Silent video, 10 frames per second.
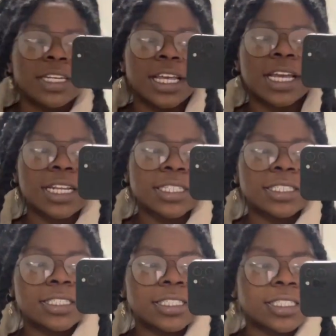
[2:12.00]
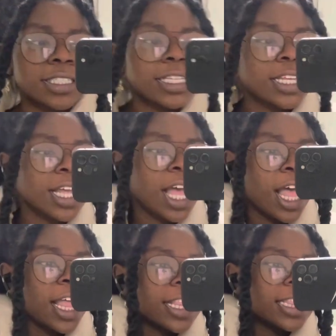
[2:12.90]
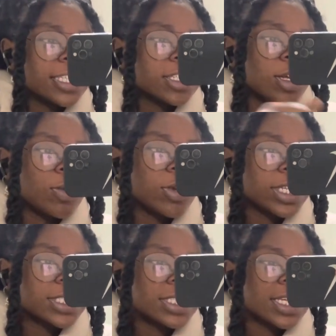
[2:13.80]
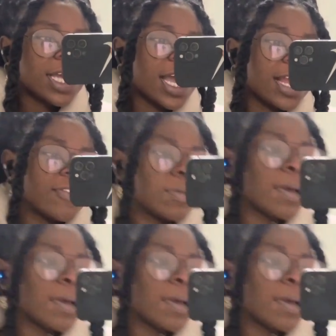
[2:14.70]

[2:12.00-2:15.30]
necklaces. This little bracelet, I got it from my